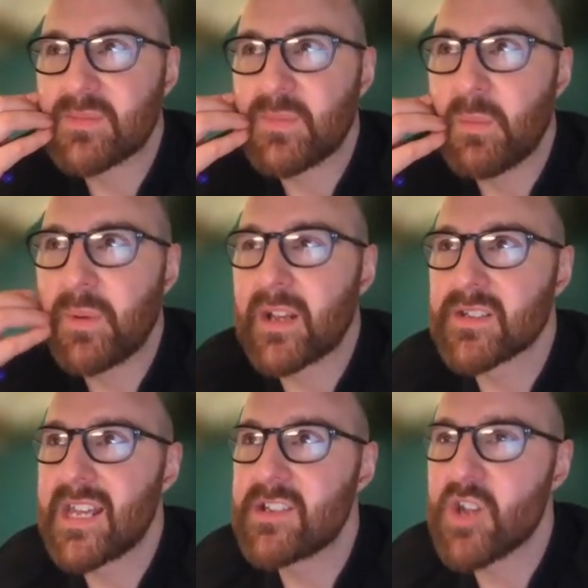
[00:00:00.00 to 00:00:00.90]
but because
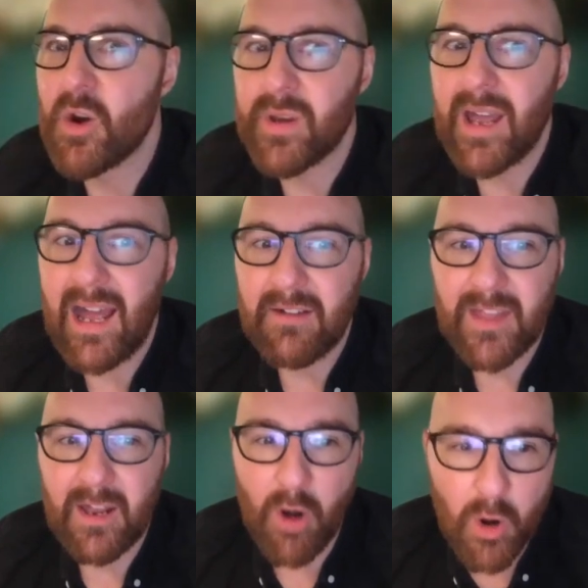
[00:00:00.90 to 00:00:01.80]
they don't have
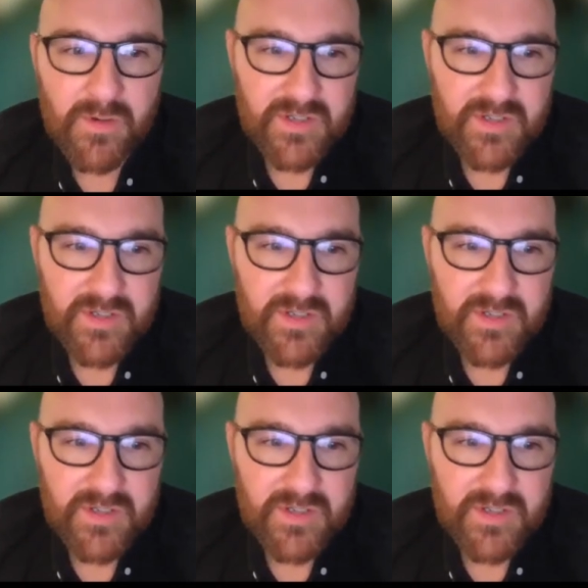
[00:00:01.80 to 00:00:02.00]
their own